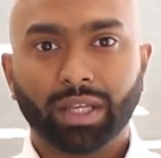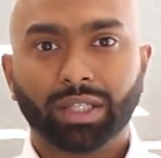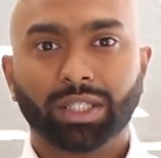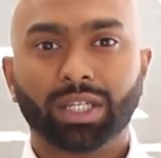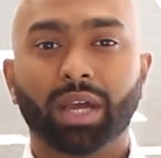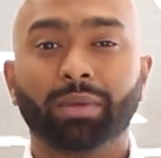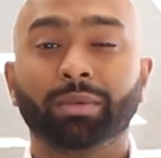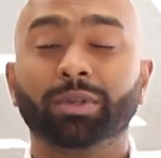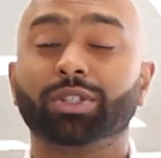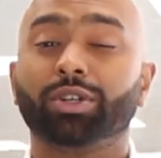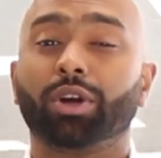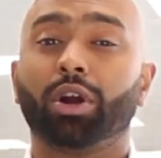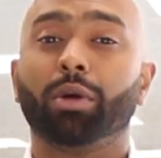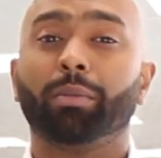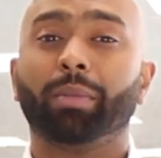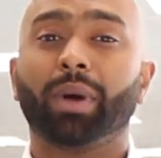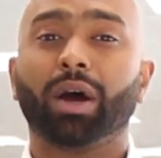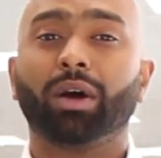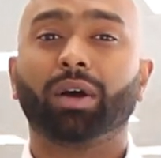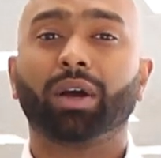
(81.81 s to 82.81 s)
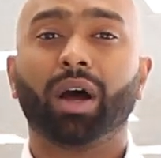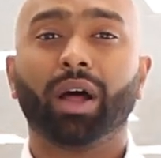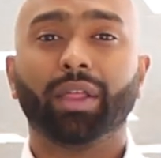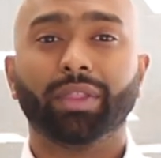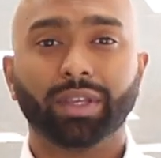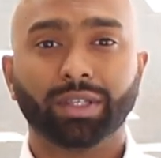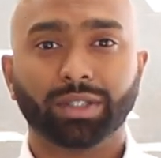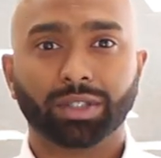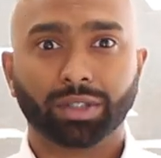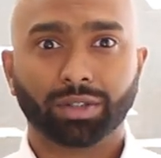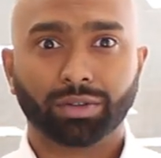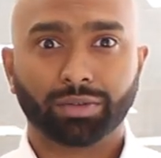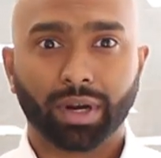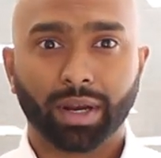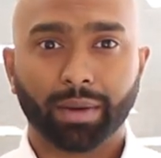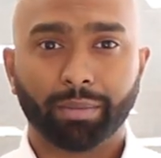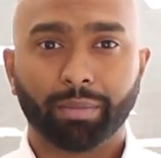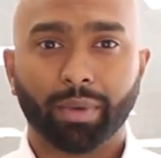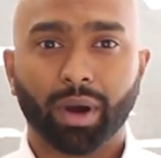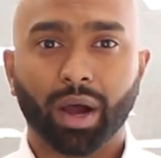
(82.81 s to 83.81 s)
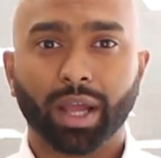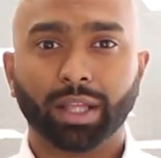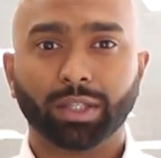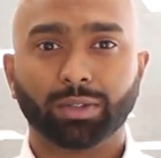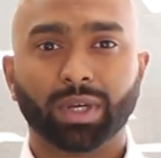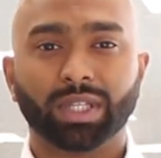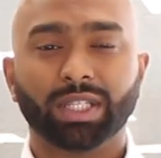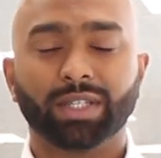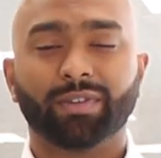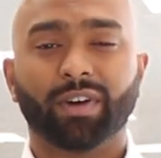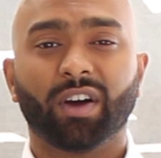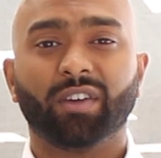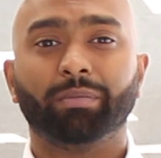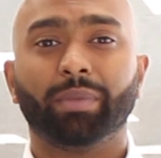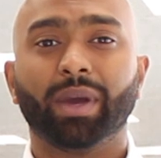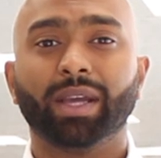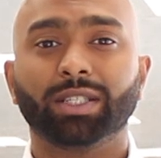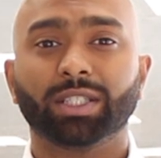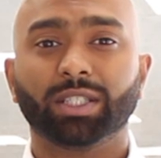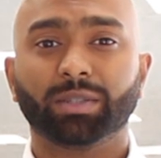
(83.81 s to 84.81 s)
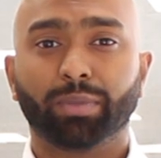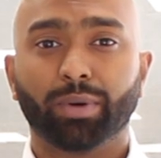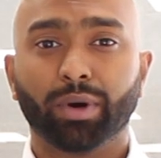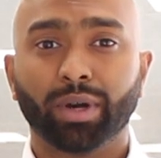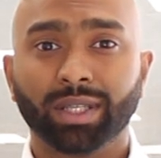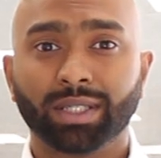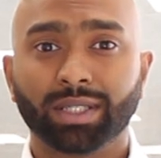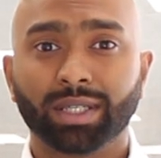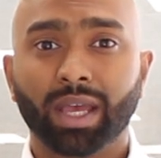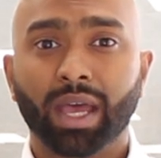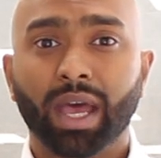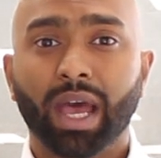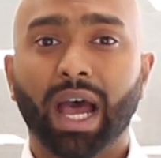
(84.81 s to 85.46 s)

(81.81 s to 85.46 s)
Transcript: Chairman Jerome Powell cut the interest rate by 25 basis points.